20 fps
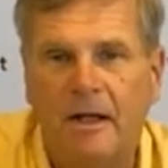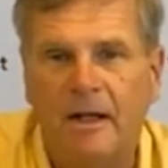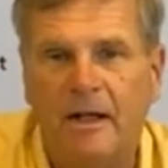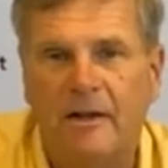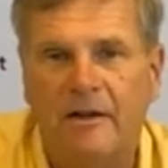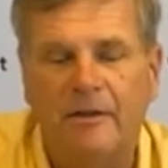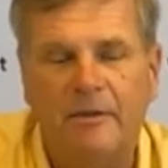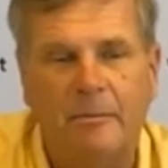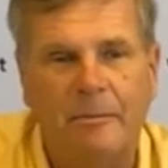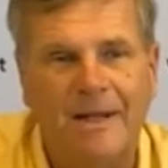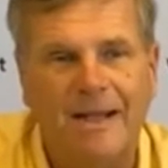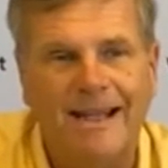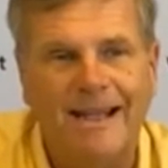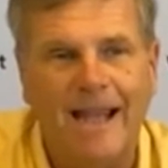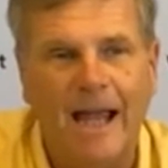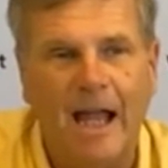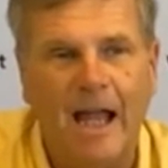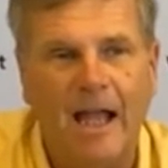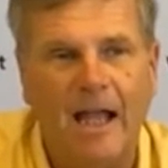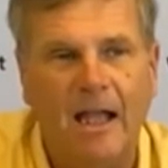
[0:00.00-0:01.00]
is
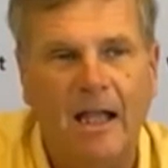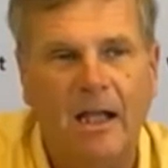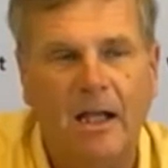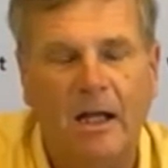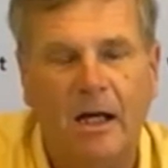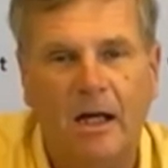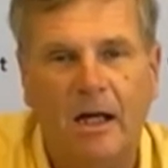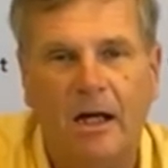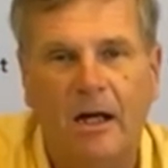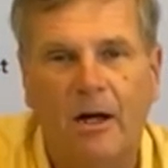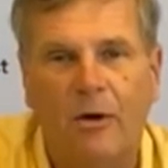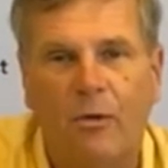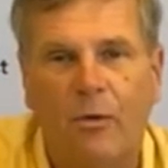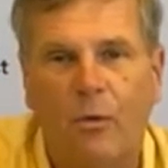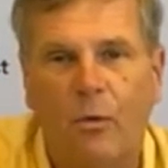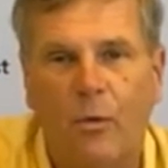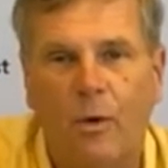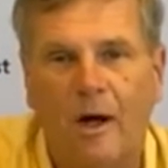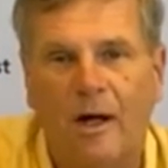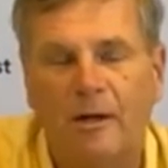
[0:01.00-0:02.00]
BA
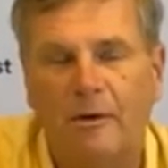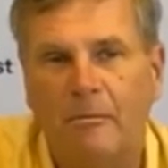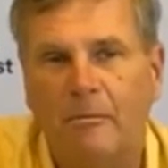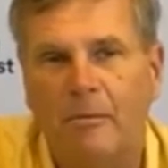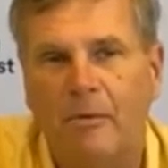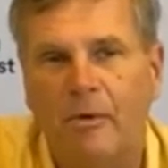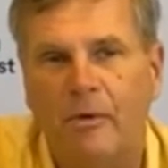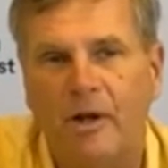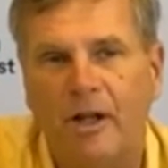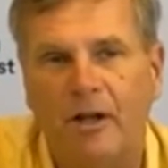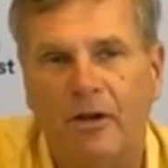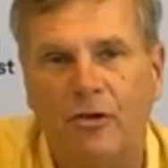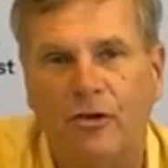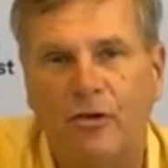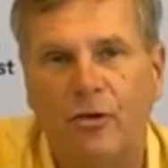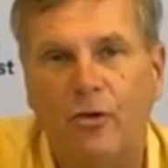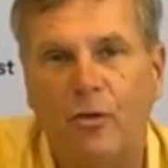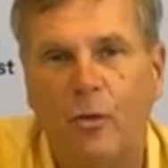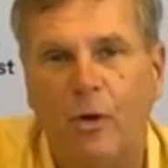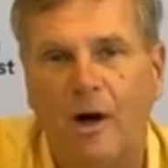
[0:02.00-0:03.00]

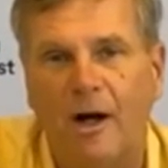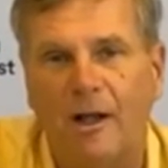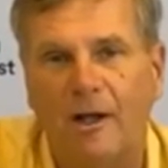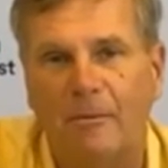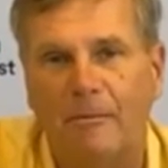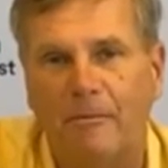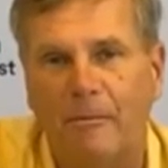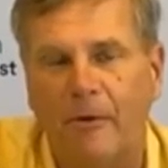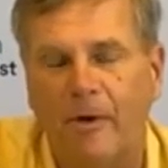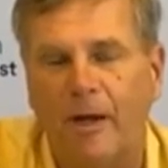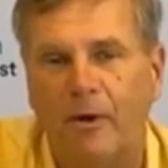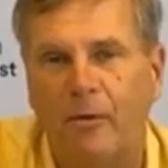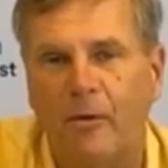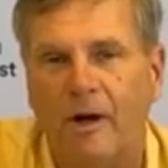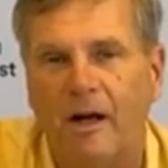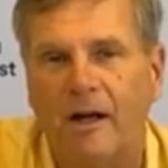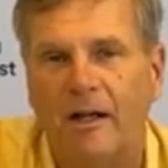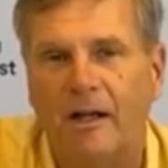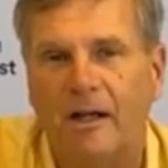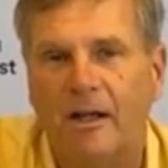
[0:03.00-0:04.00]

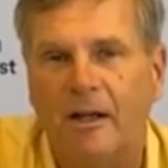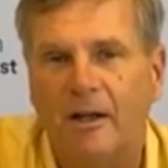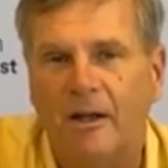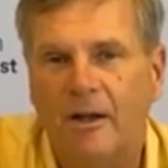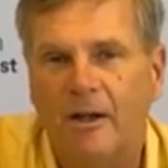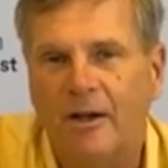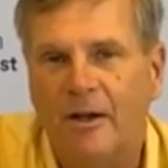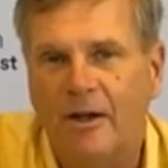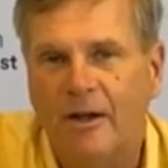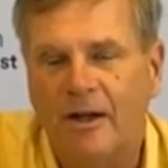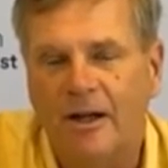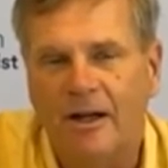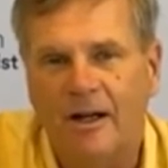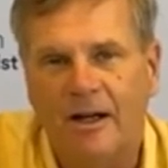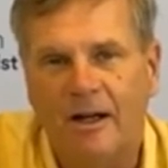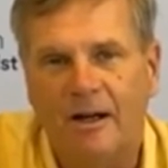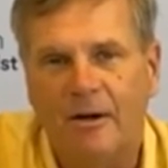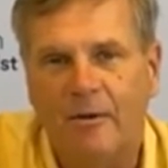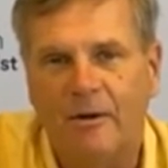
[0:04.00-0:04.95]
1.21.1,